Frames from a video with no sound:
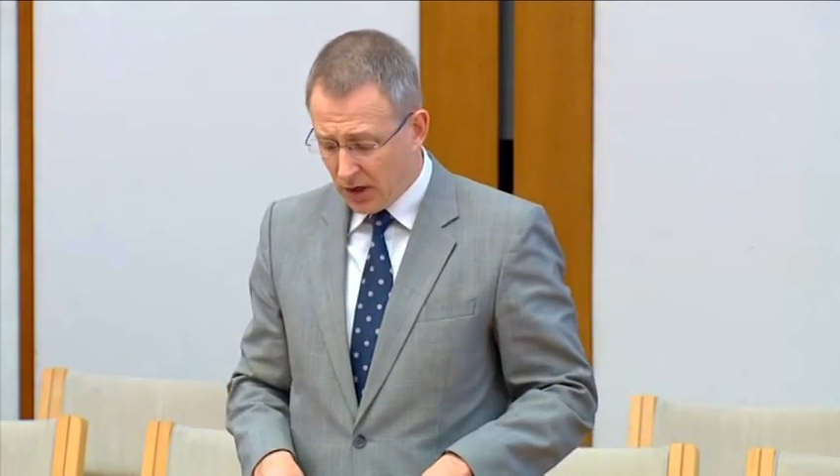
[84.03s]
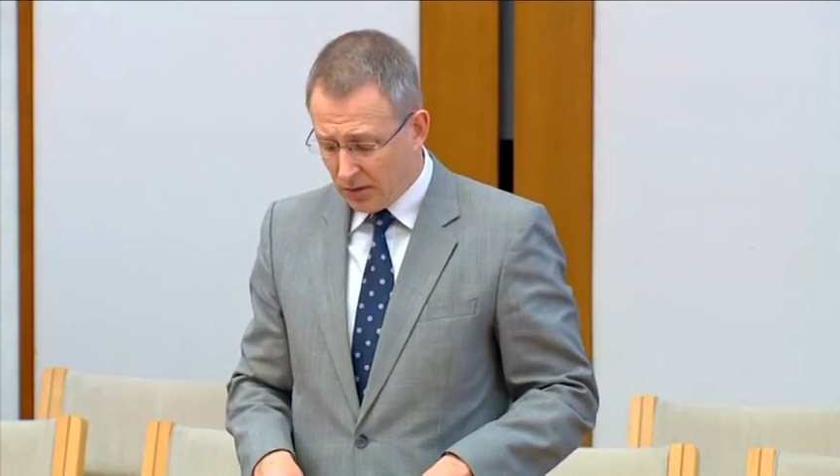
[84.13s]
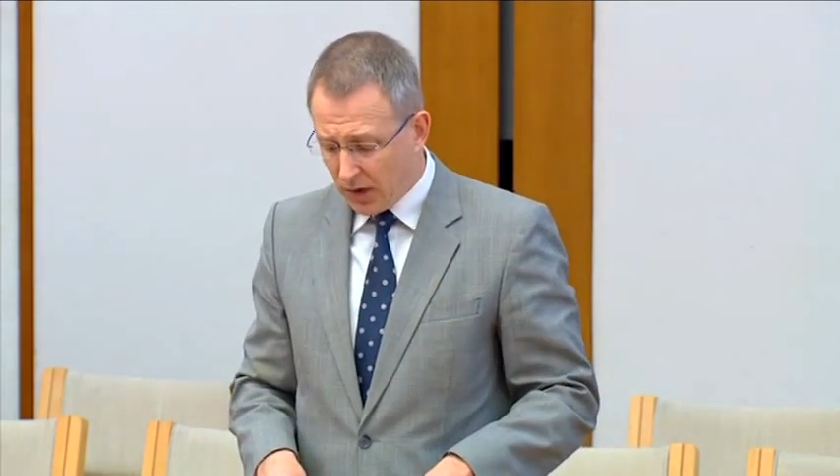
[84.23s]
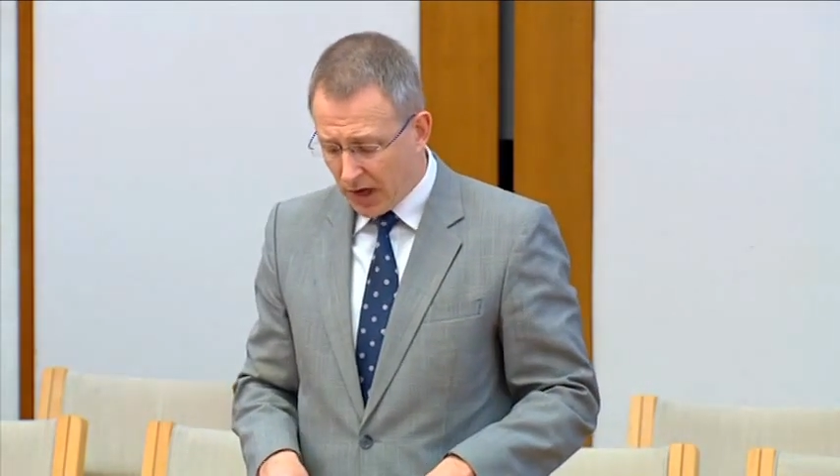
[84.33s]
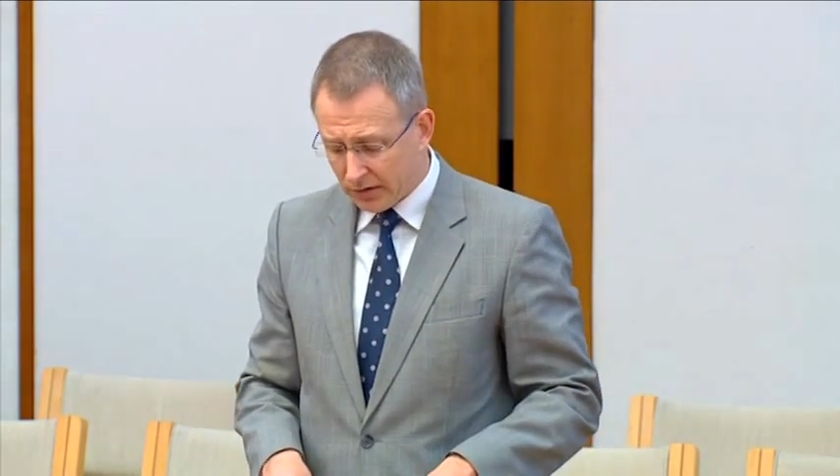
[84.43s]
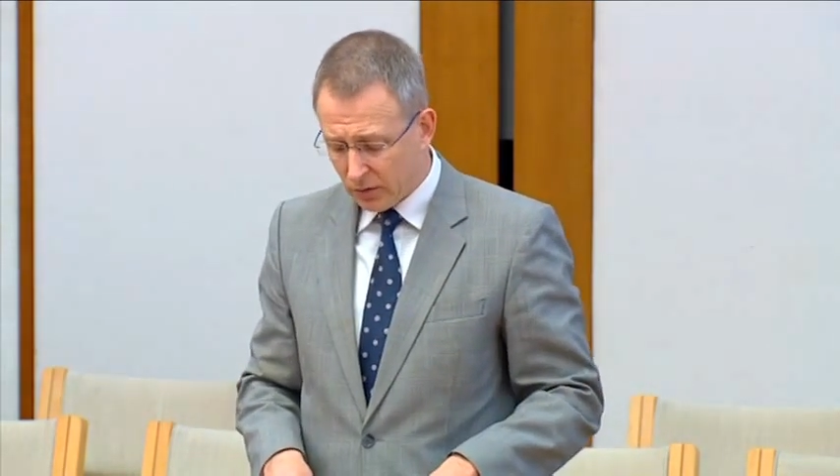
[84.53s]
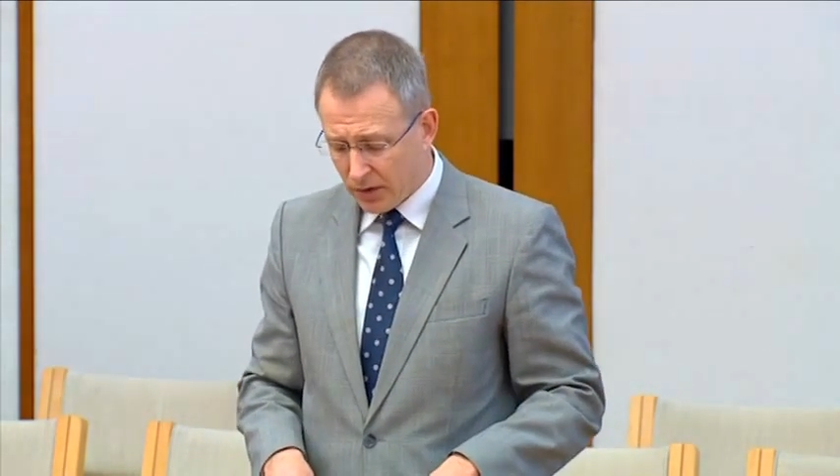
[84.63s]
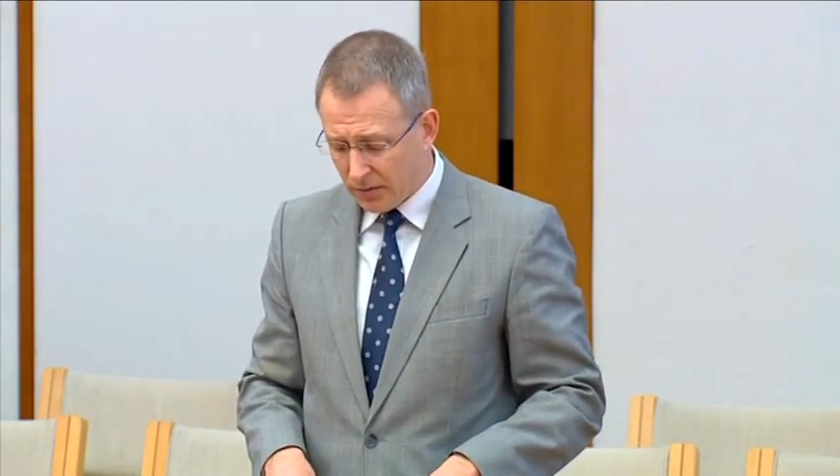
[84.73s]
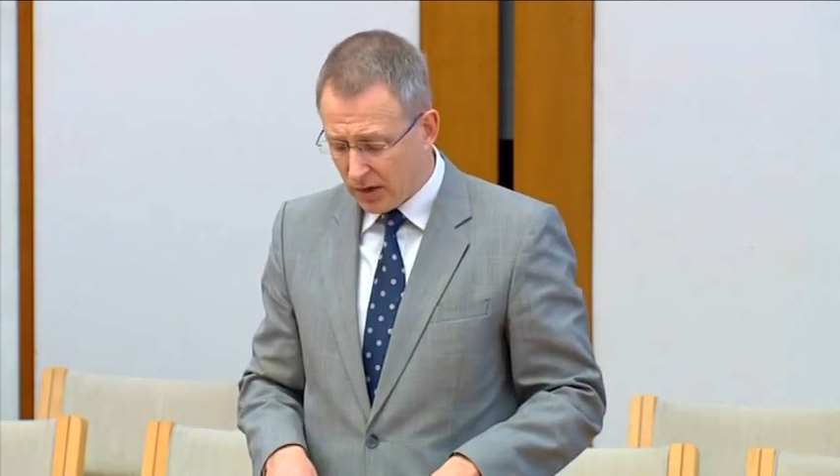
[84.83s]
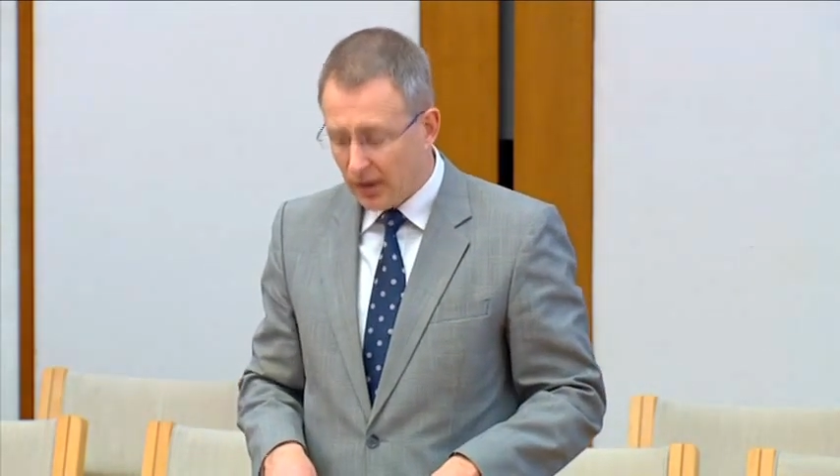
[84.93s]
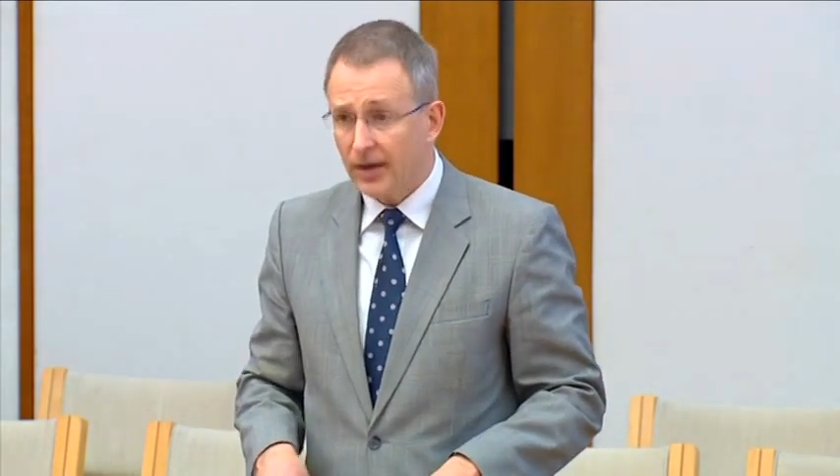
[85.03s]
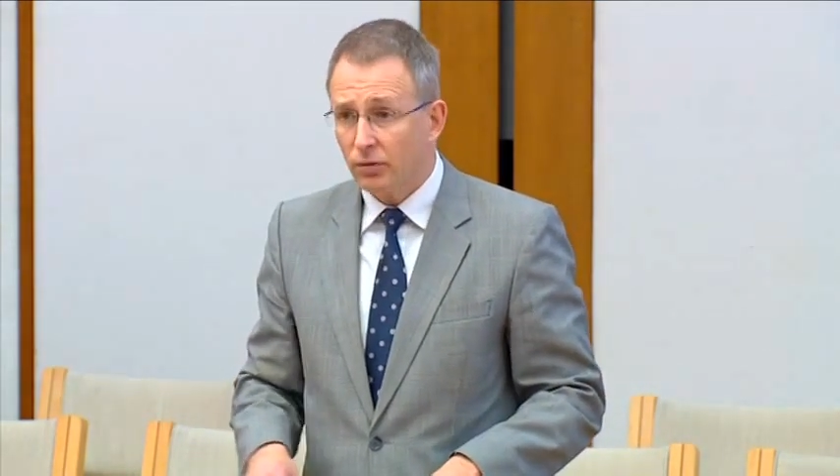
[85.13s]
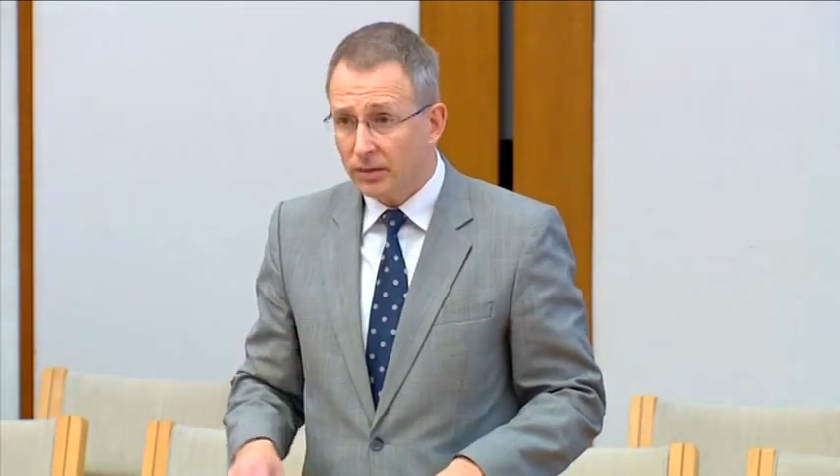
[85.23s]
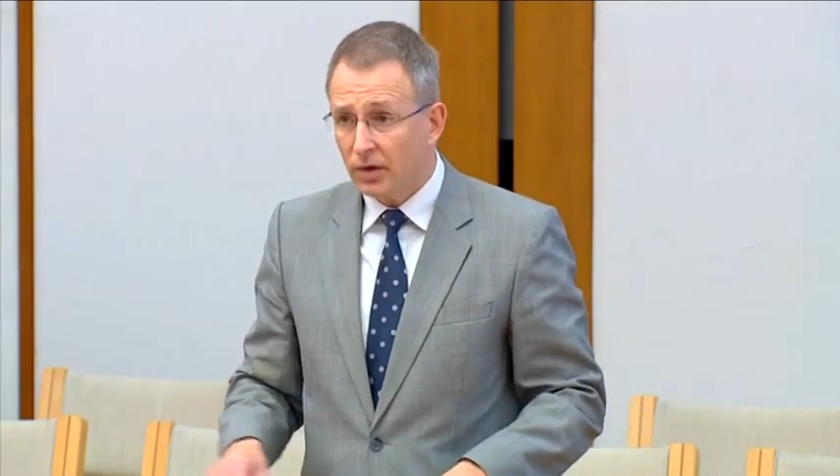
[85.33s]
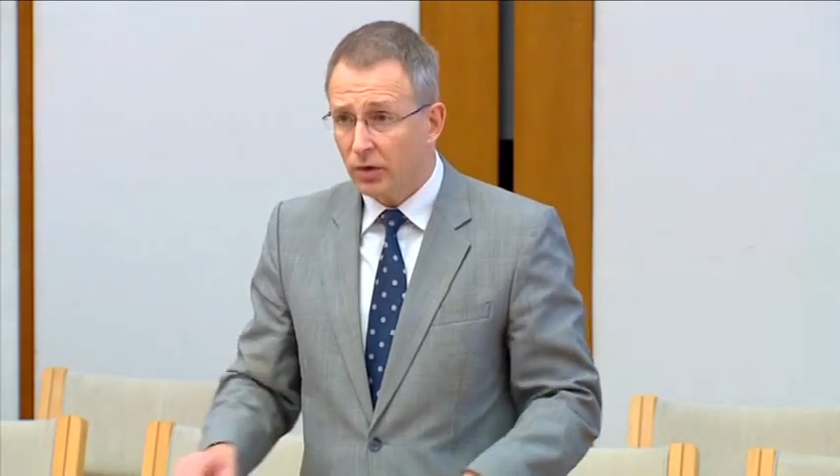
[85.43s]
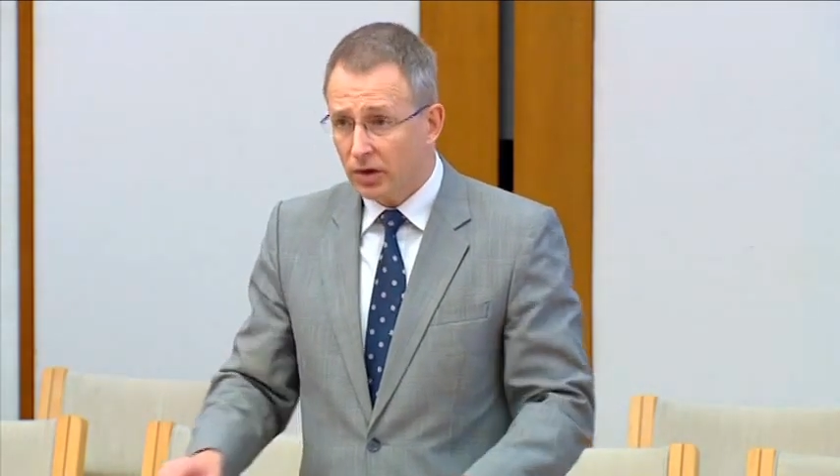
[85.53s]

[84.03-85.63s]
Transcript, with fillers: migrant women and women